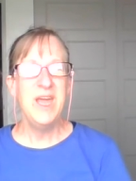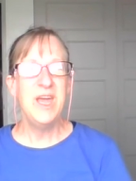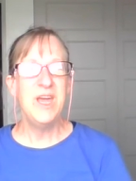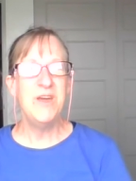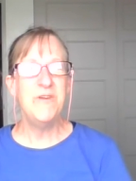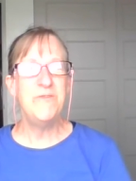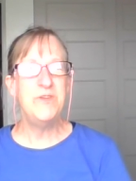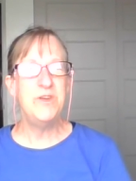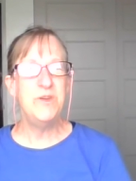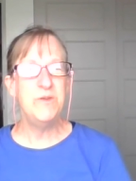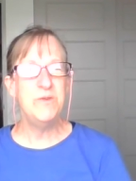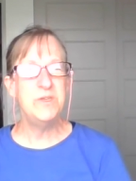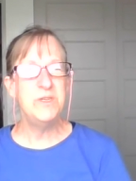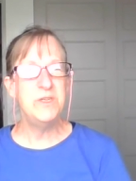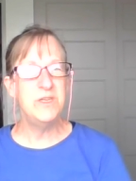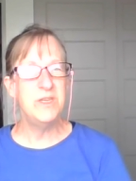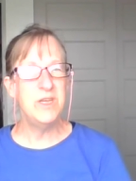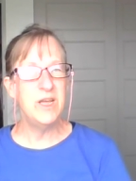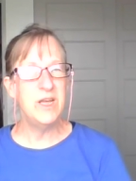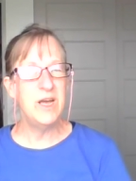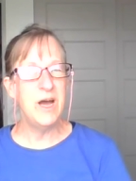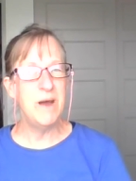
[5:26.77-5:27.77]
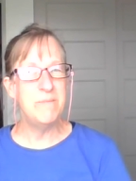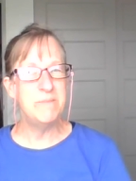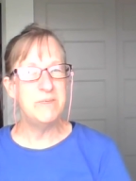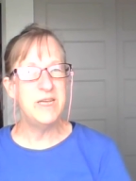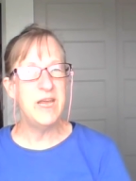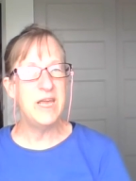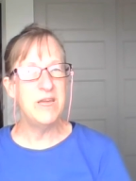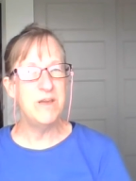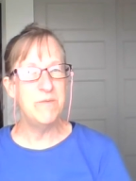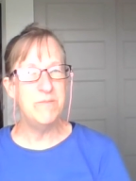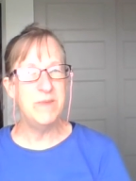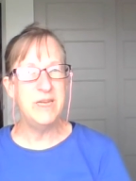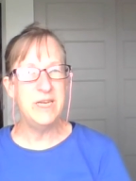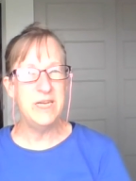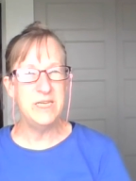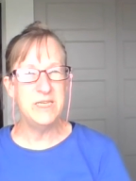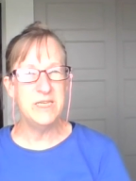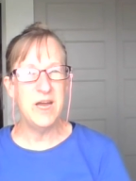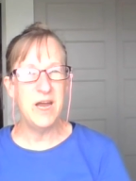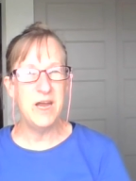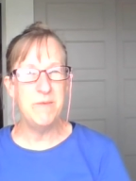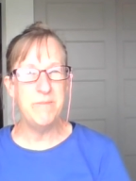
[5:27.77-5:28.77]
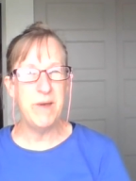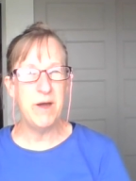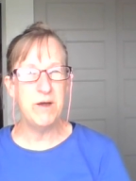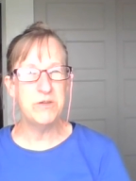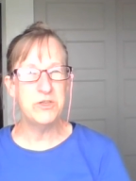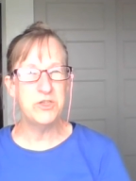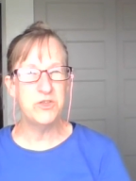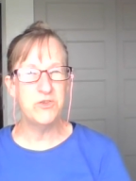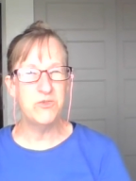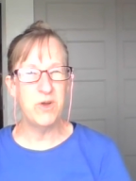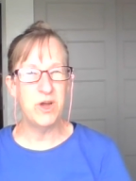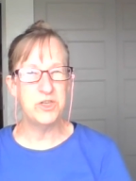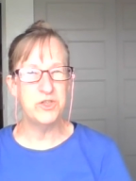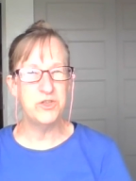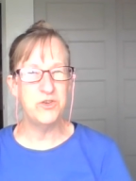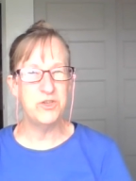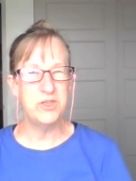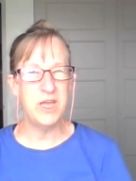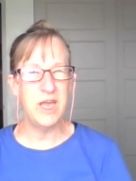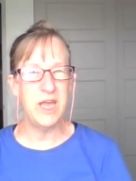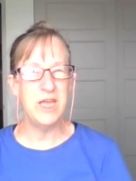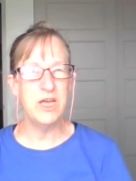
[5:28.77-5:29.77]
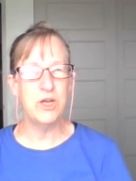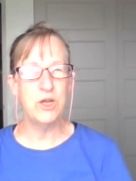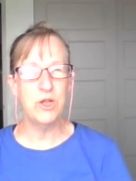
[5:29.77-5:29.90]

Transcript: If you um, take mini timeouts throughout your day,